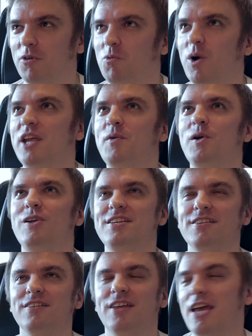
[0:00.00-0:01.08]
for whatever
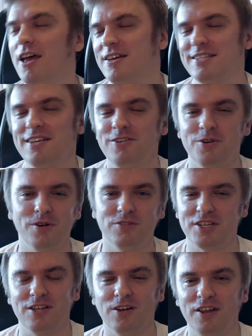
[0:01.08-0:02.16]
reason, extend your
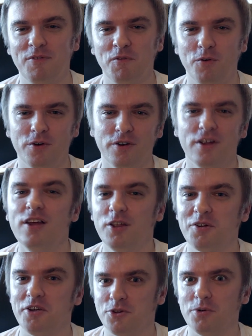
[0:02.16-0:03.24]
signal even further,
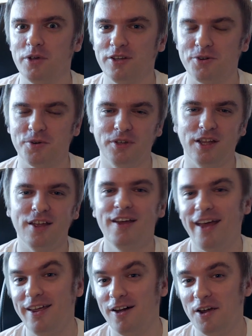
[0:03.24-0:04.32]
you can do it through the
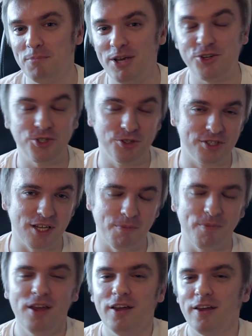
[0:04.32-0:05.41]
AI mesh system.
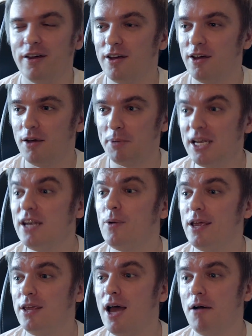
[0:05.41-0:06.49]
But
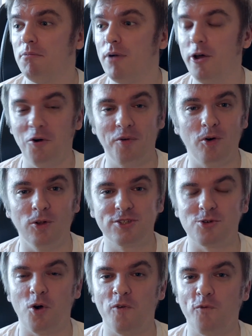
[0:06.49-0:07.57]
anyway, yeah, my overall score